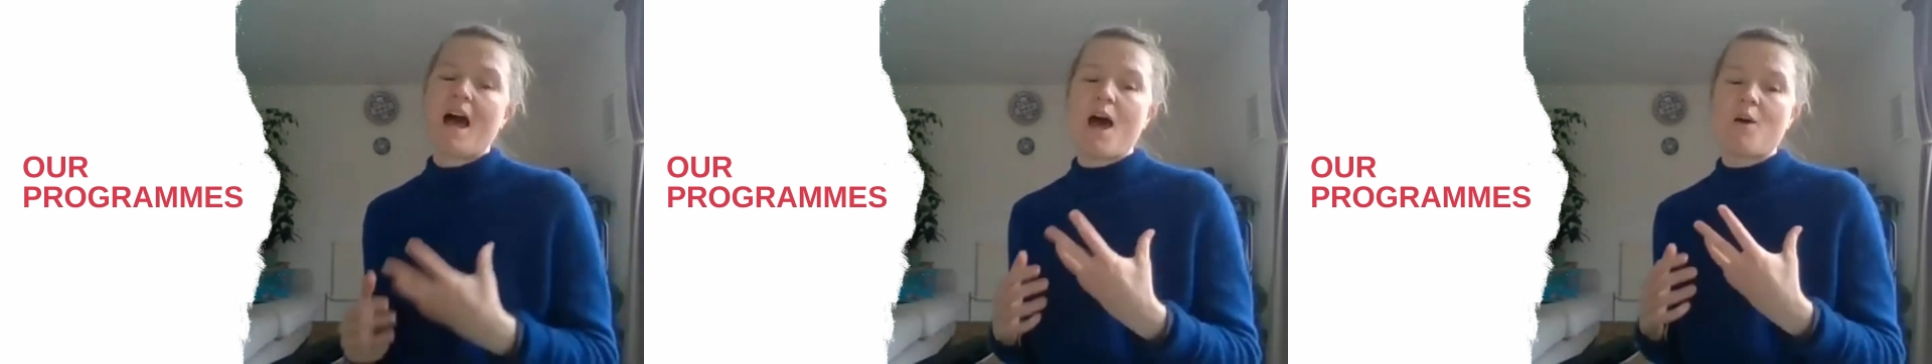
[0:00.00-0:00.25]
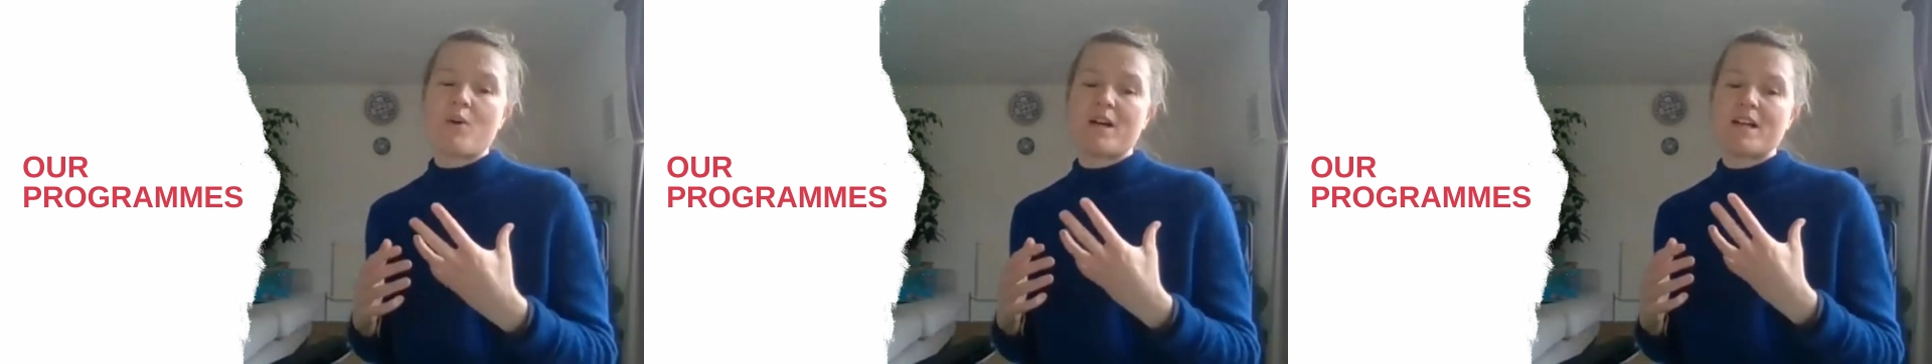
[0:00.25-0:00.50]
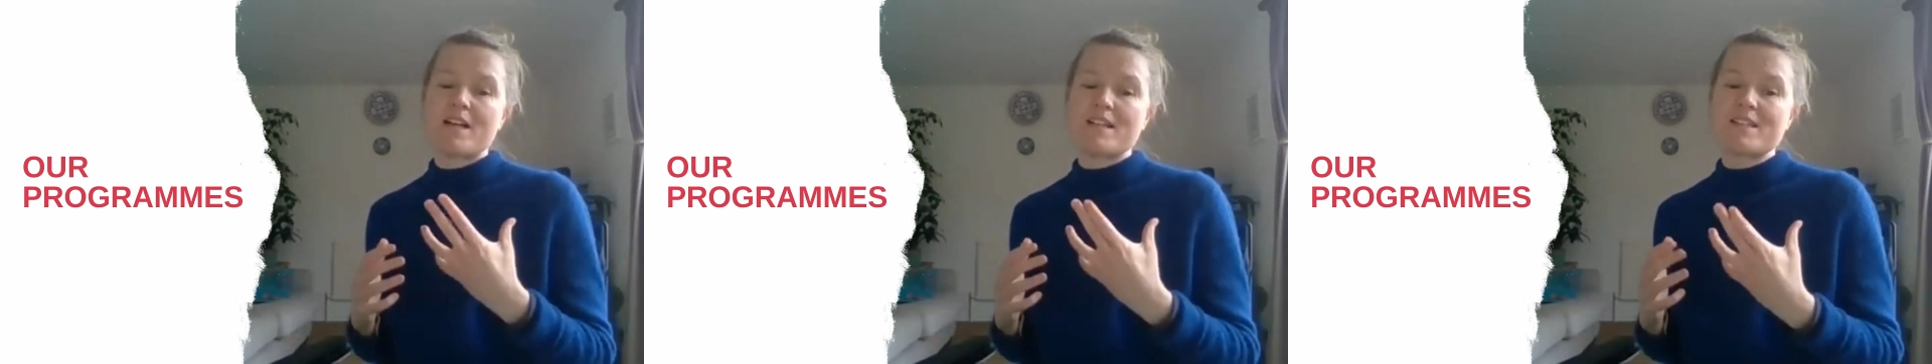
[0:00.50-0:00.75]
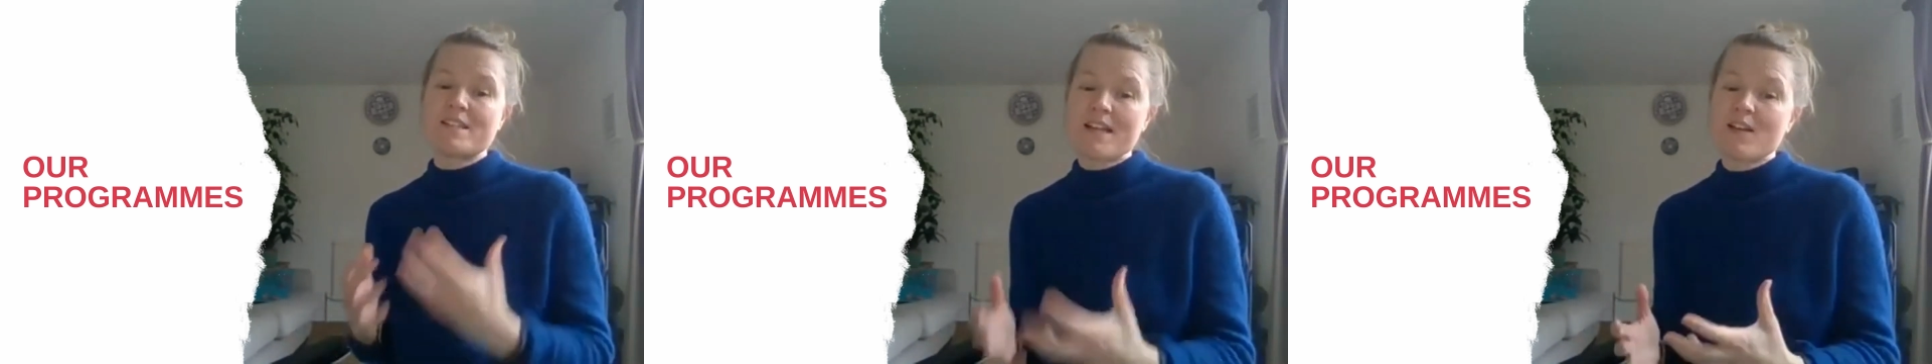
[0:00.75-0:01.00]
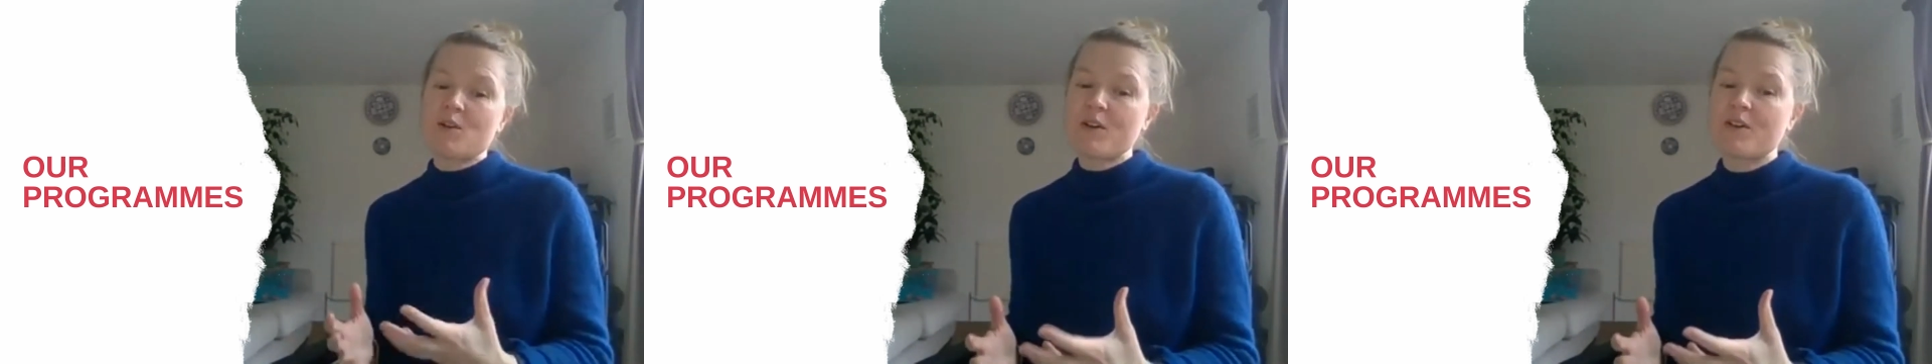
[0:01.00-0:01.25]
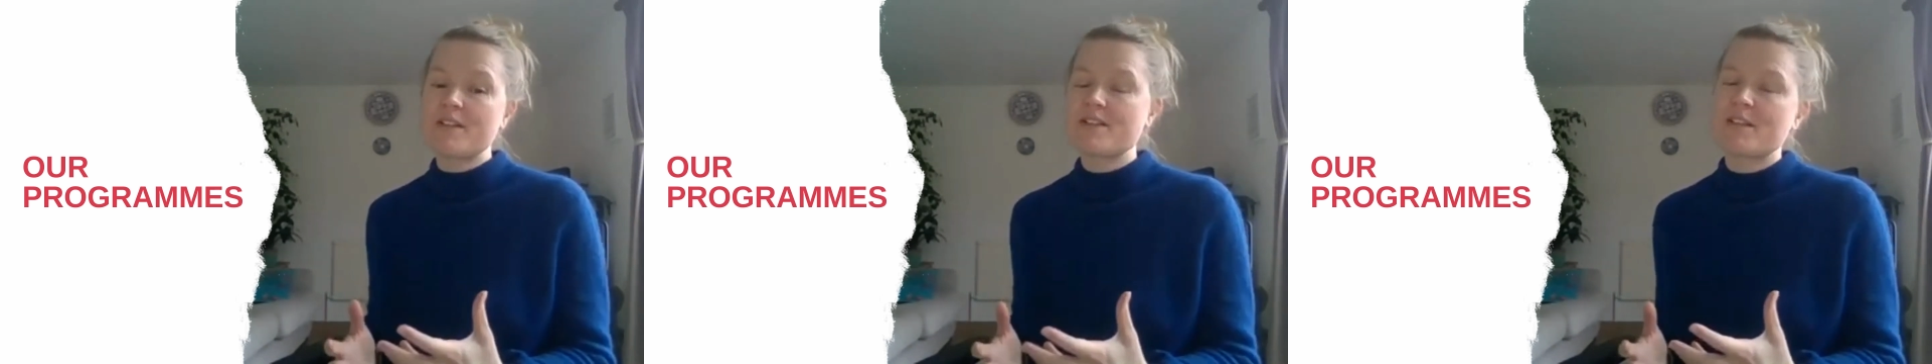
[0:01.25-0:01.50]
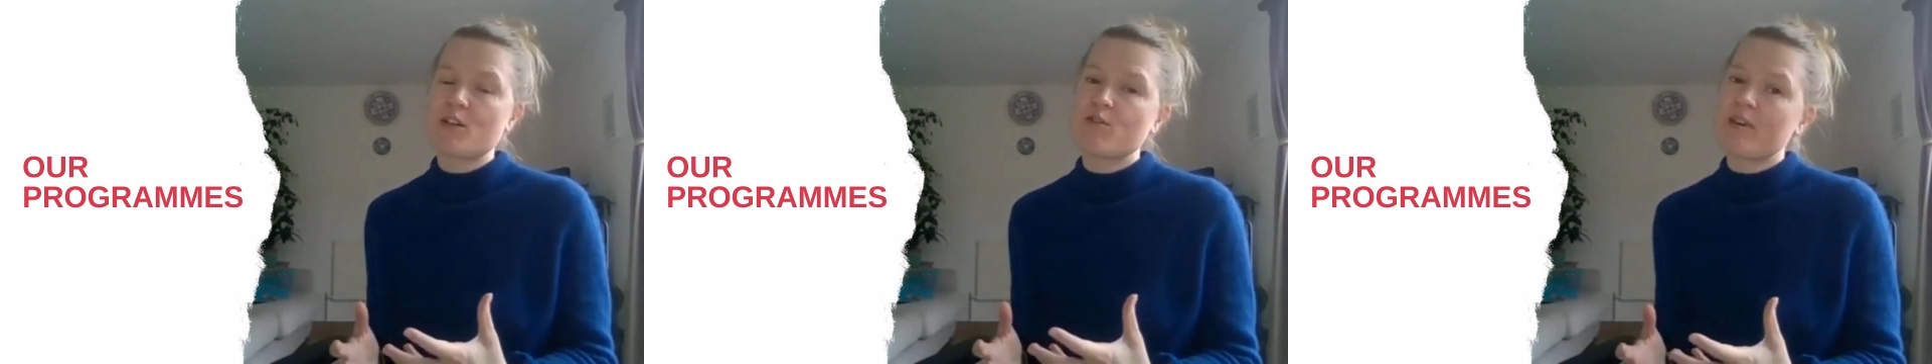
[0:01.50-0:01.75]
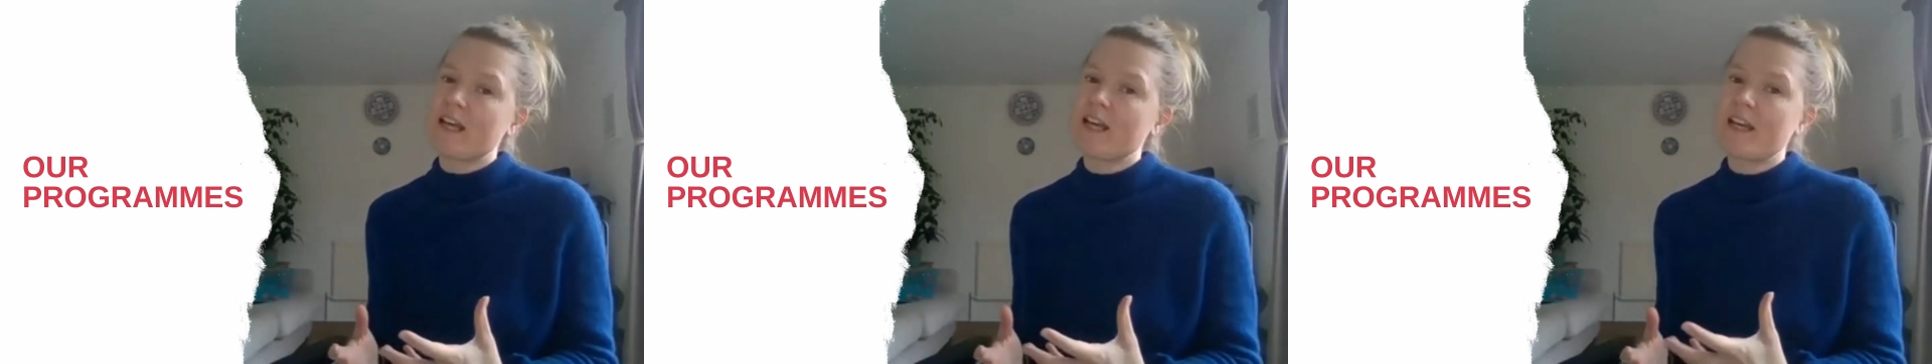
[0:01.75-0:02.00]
Our single honours degree